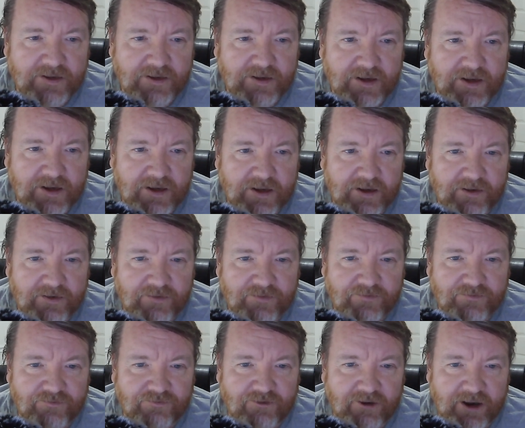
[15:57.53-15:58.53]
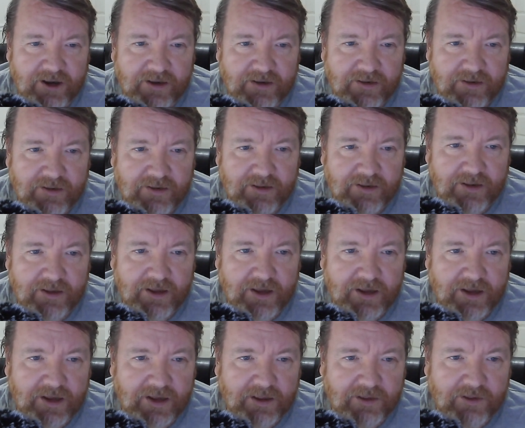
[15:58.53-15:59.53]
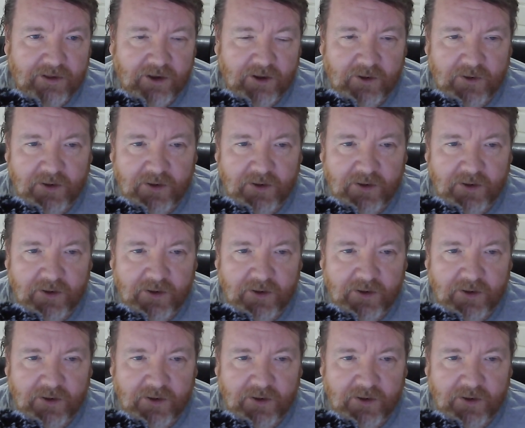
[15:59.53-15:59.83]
and write that. So